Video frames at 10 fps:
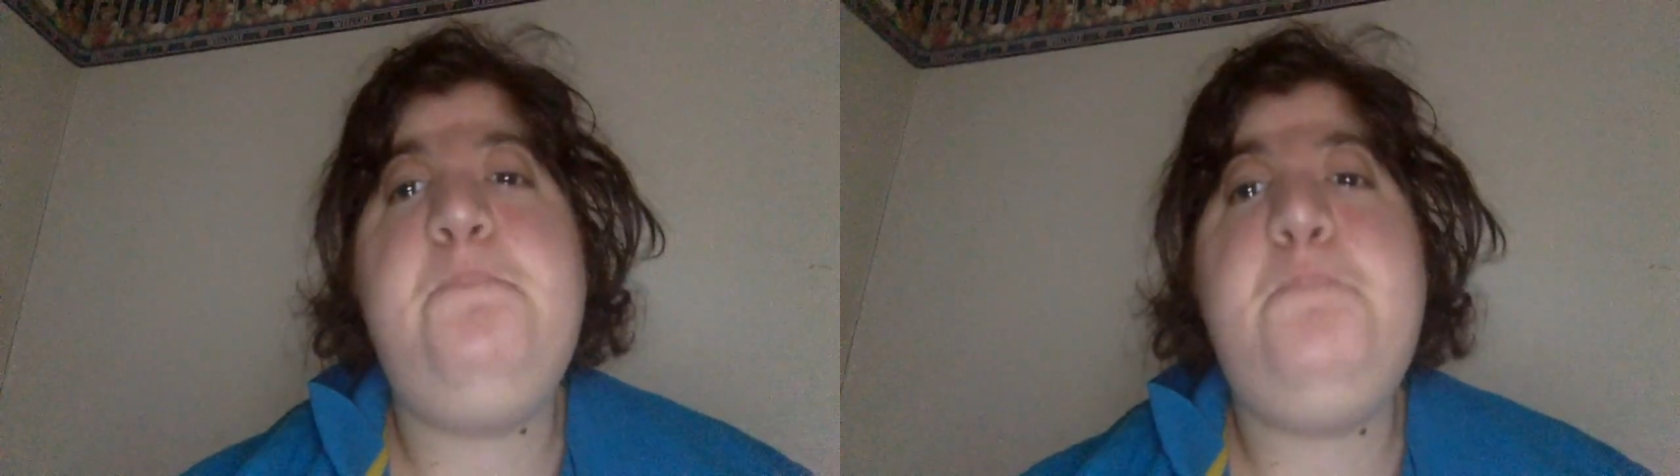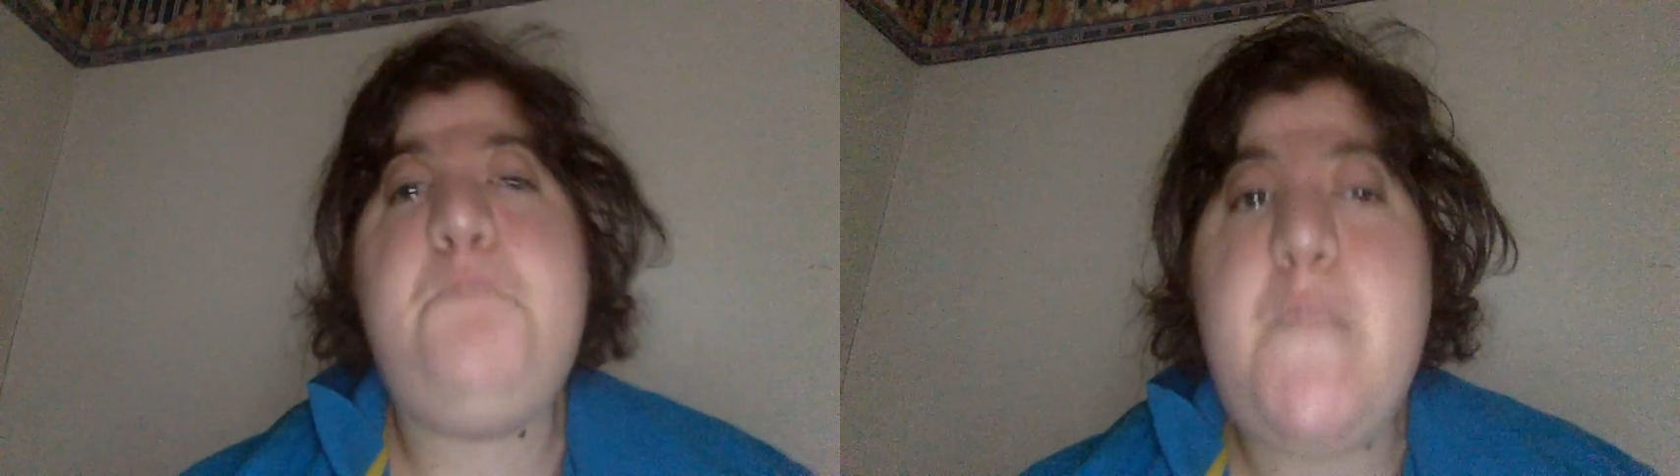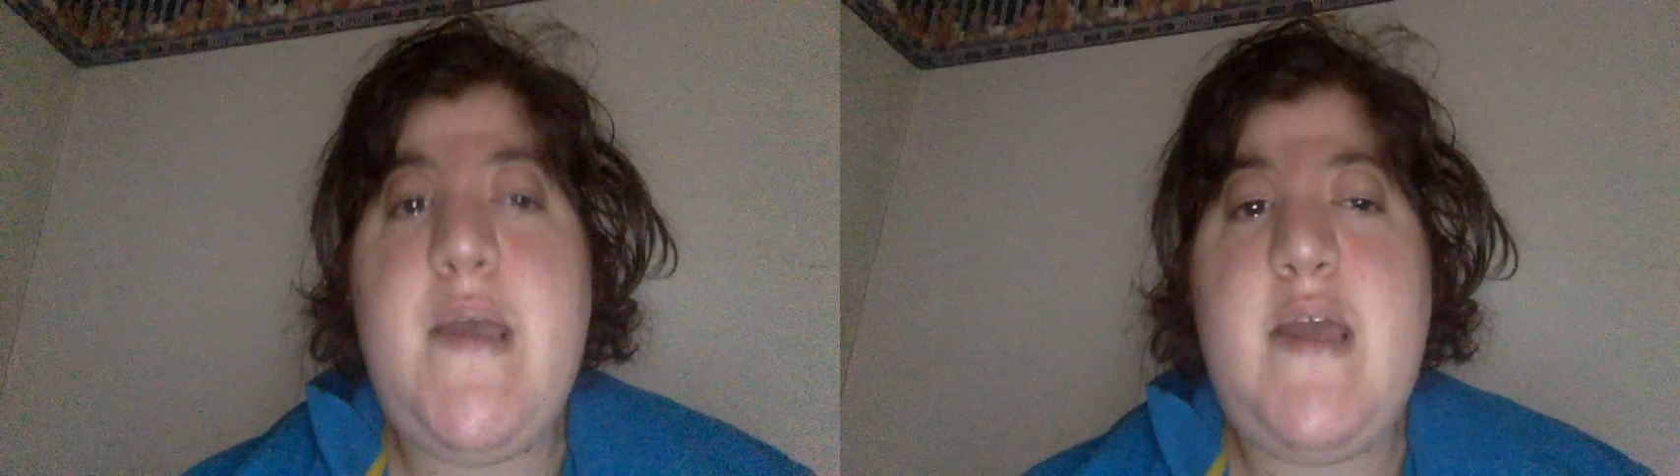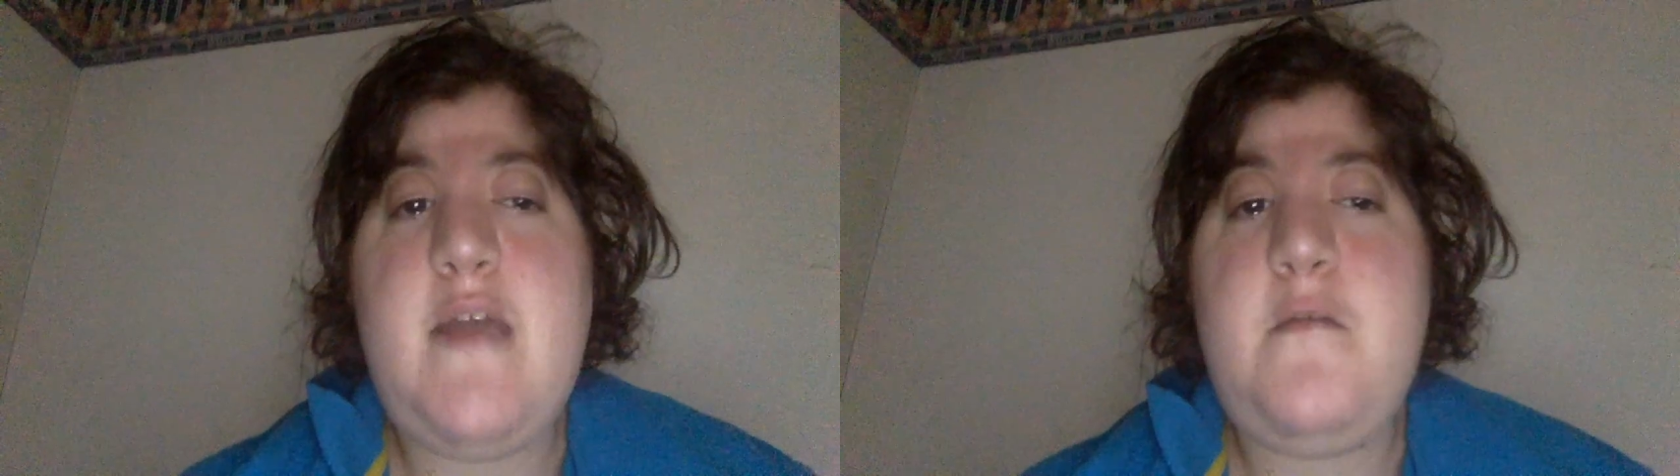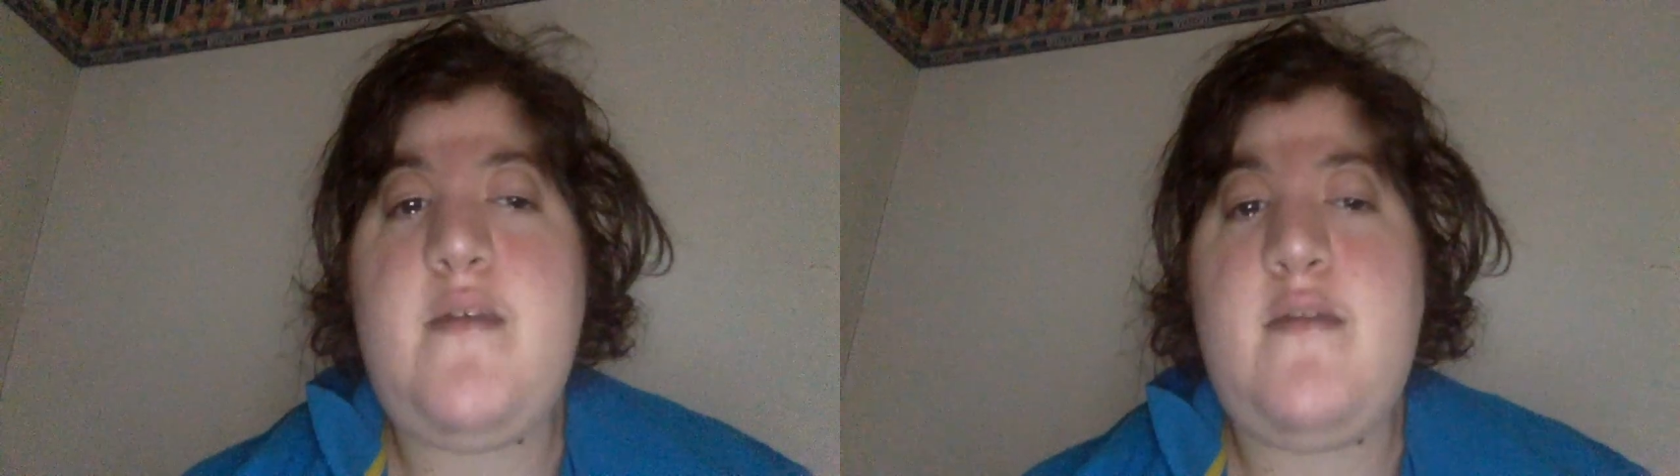
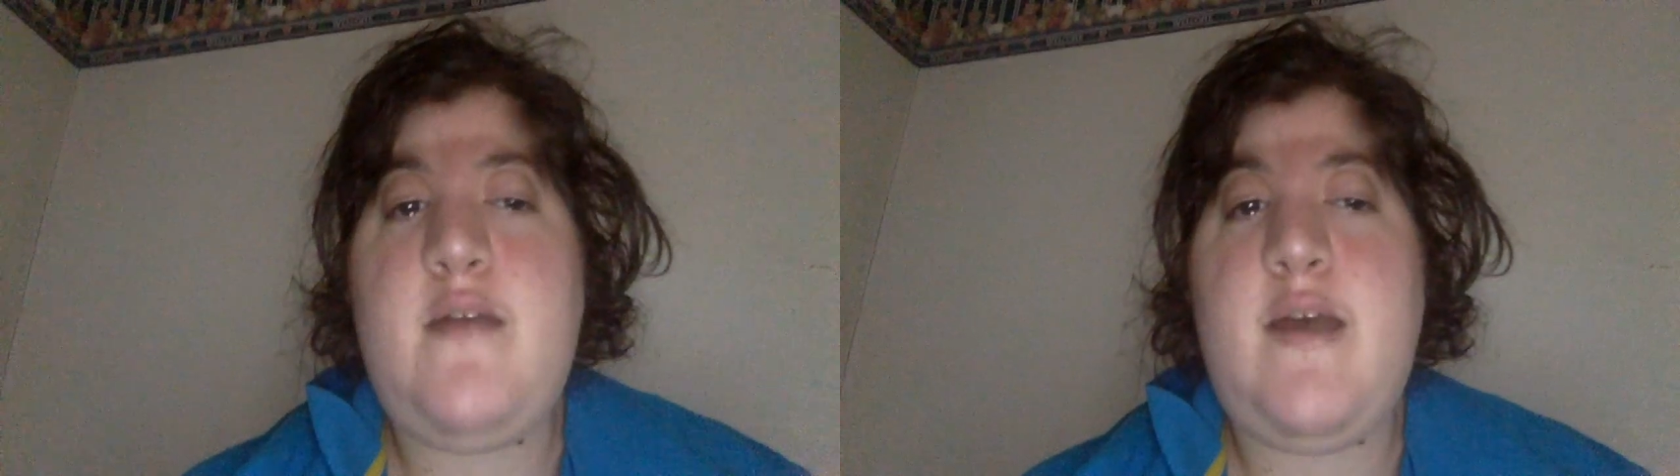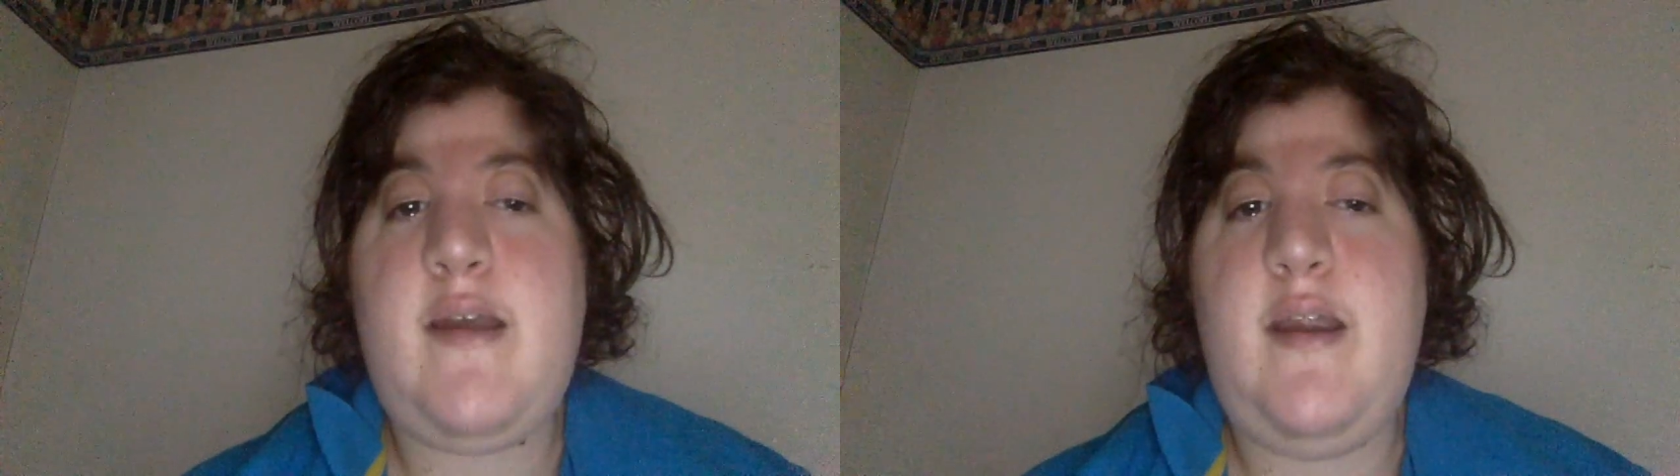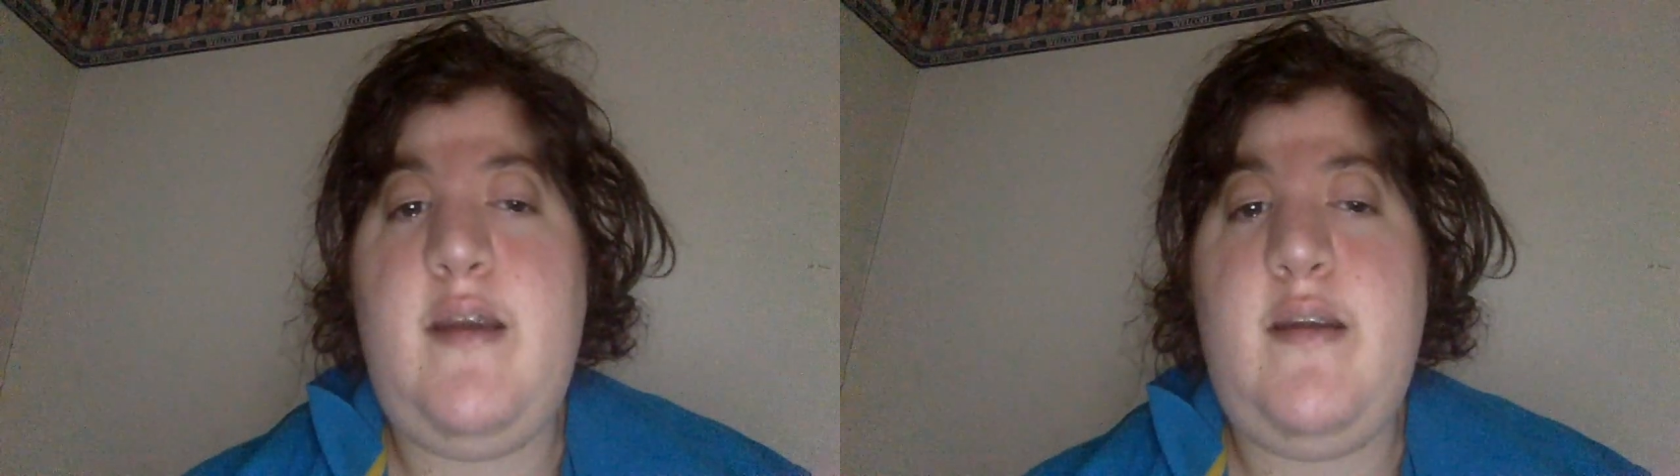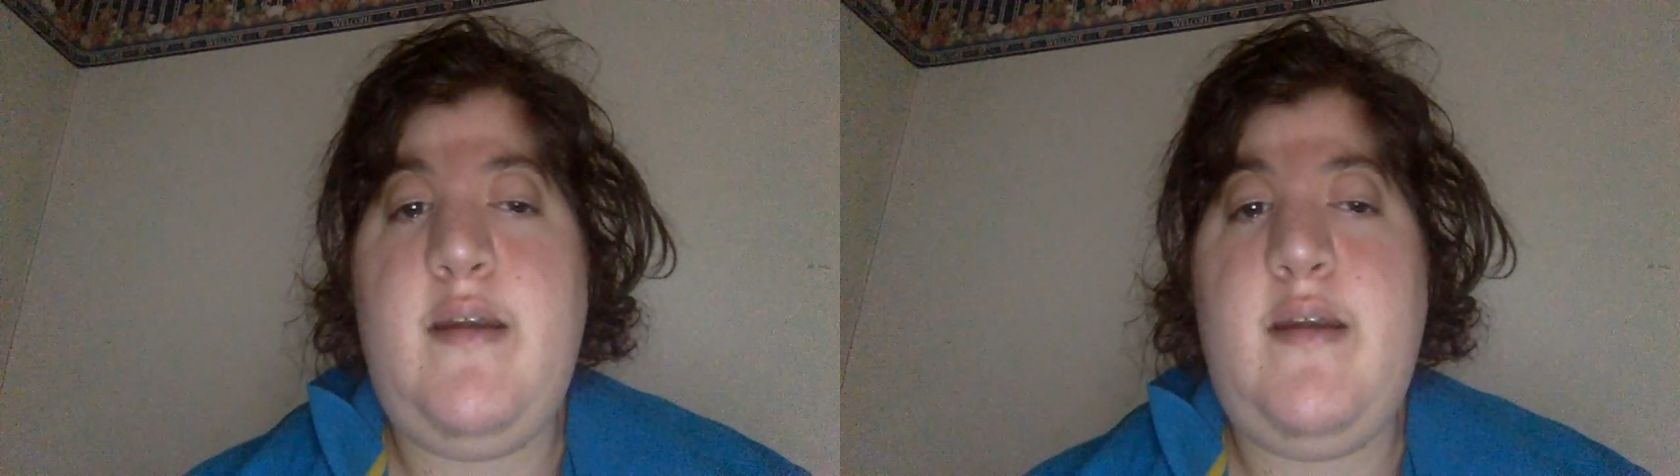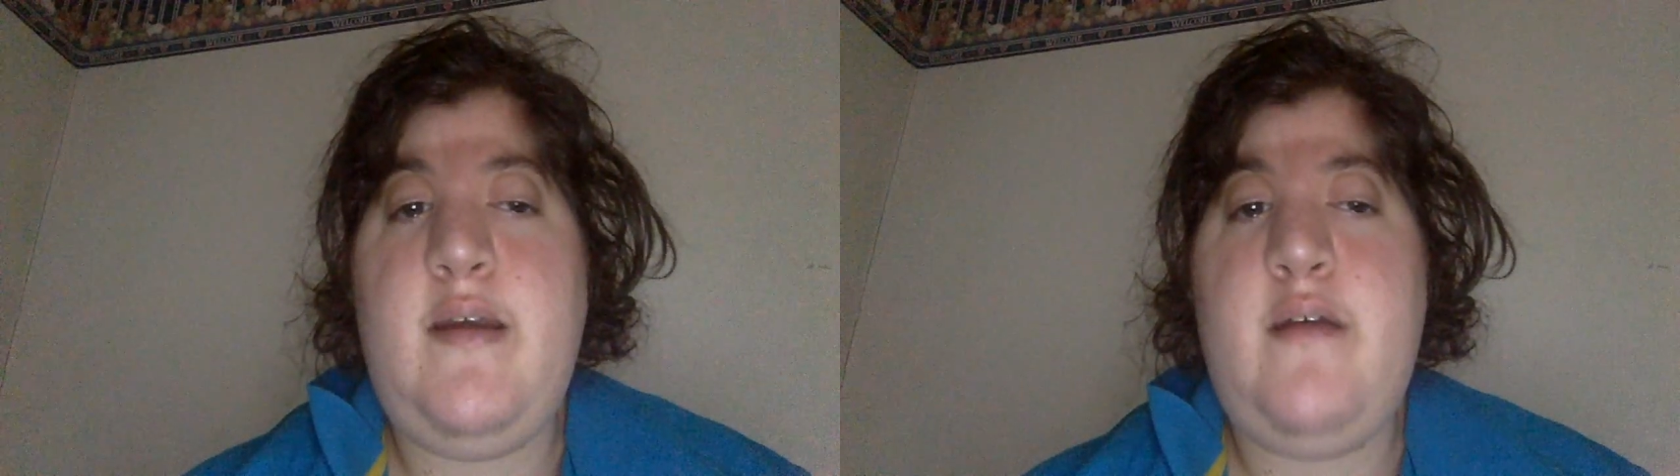maybe 2nd
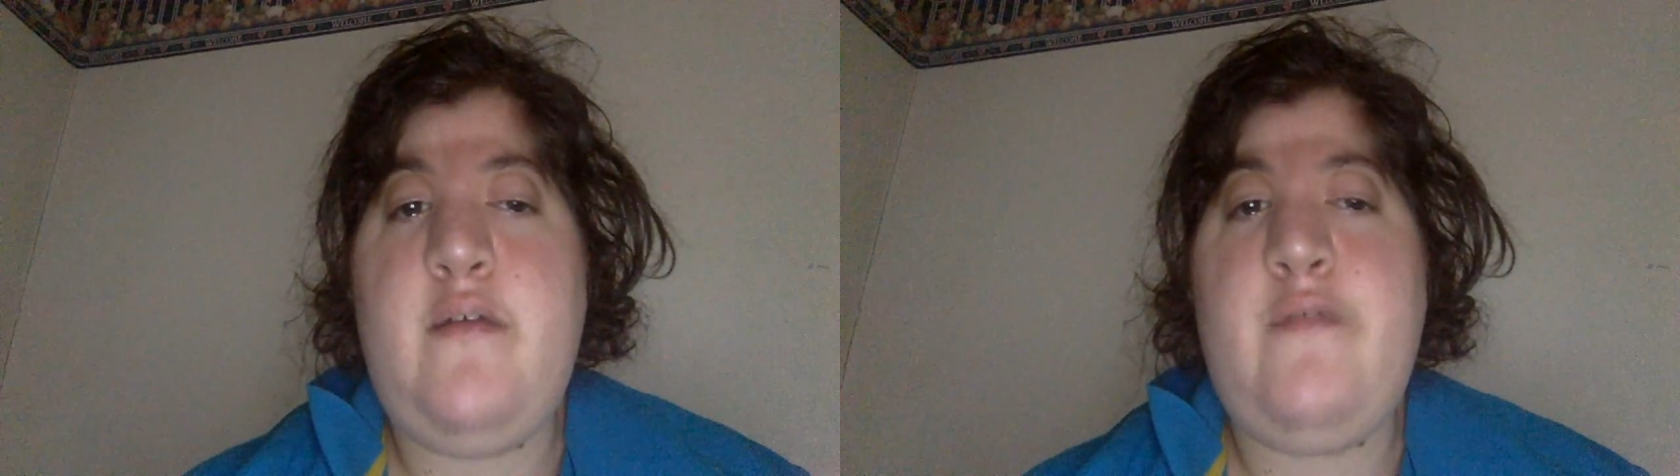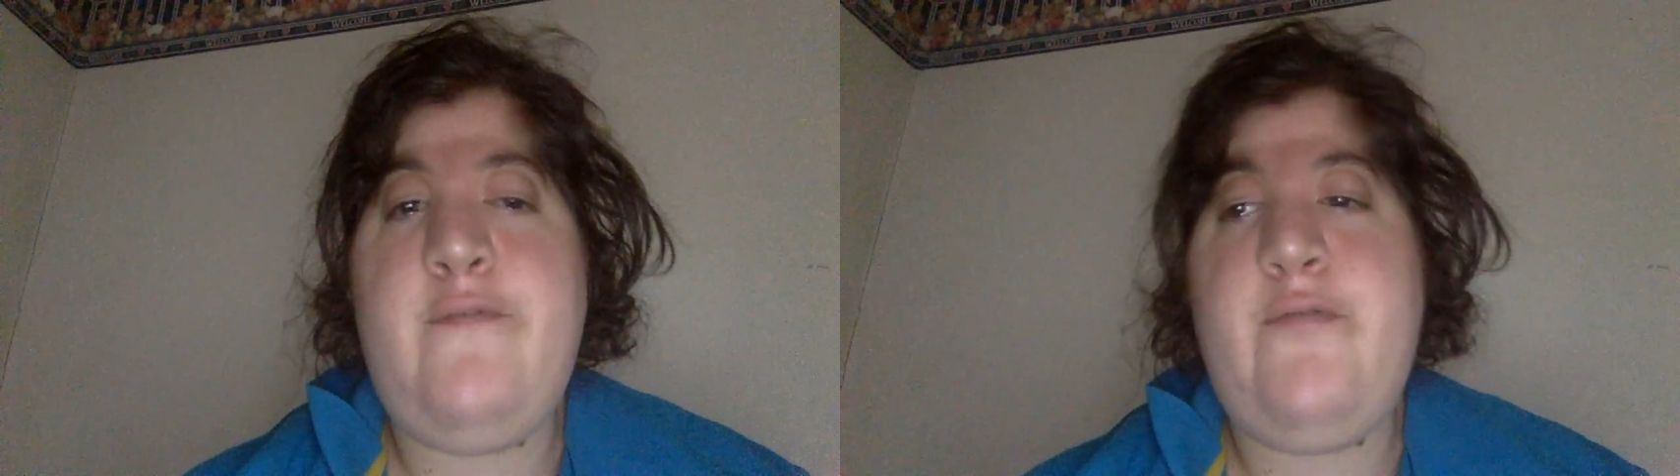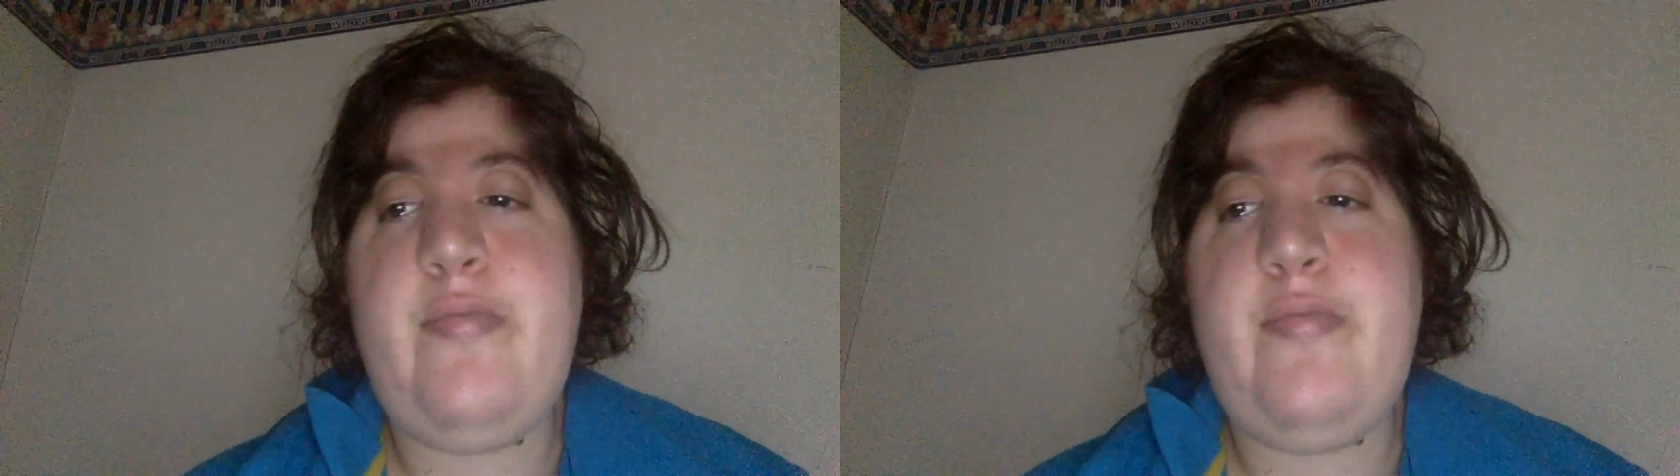if